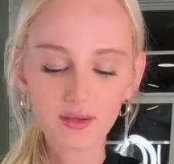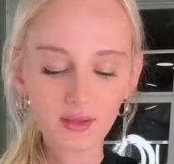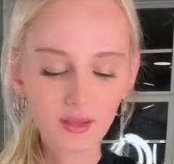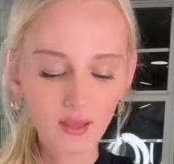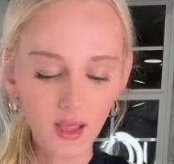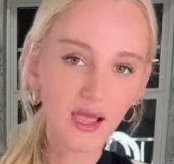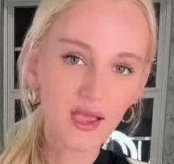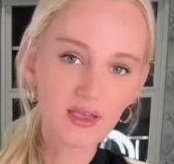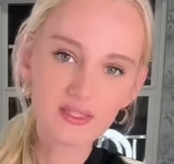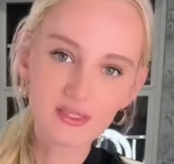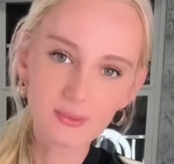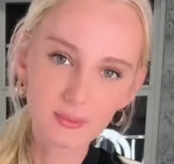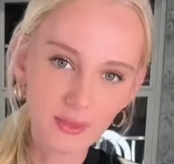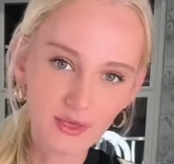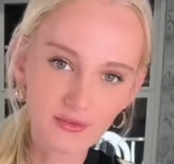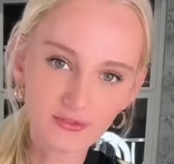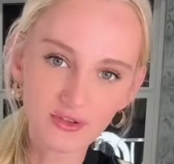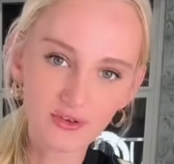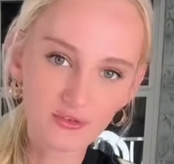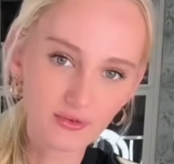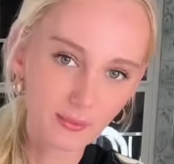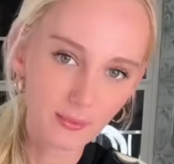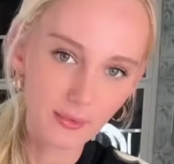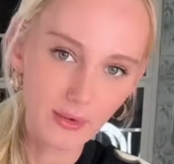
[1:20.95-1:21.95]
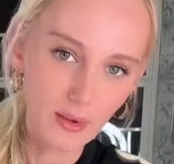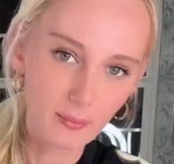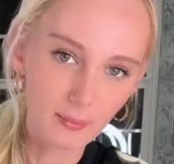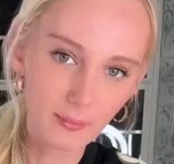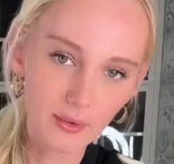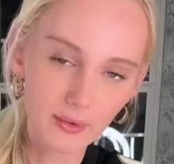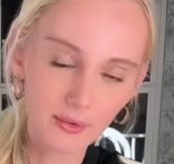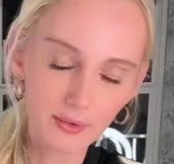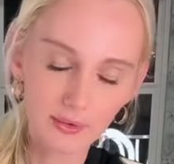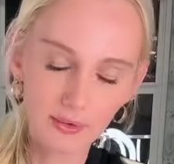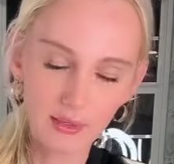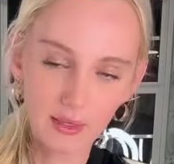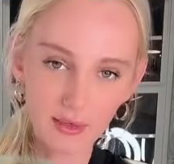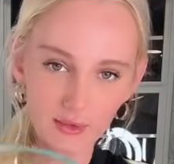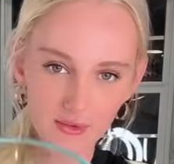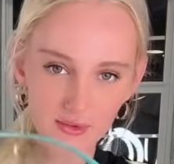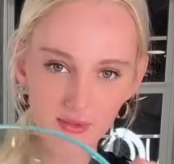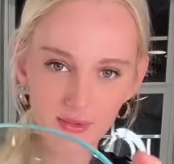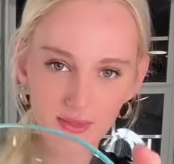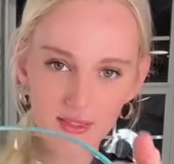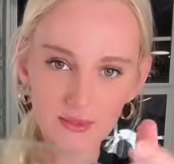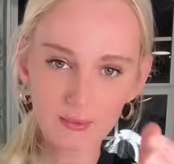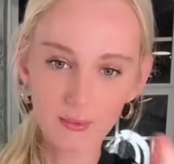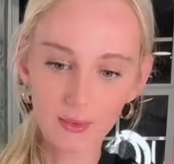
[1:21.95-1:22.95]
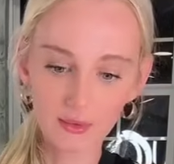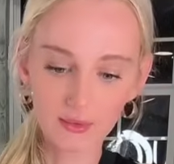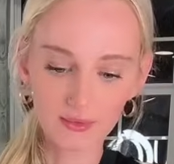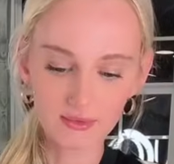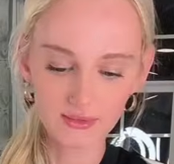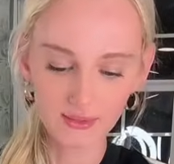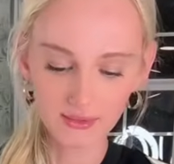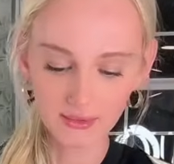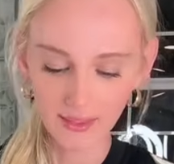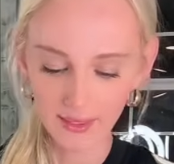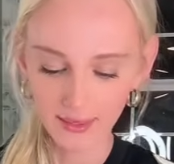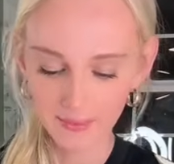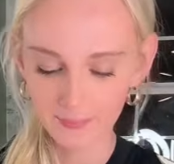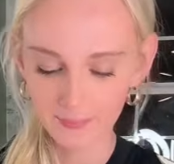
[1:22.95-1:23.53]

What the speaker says: I have some leftover brown butter in there, so that's why it looks like that.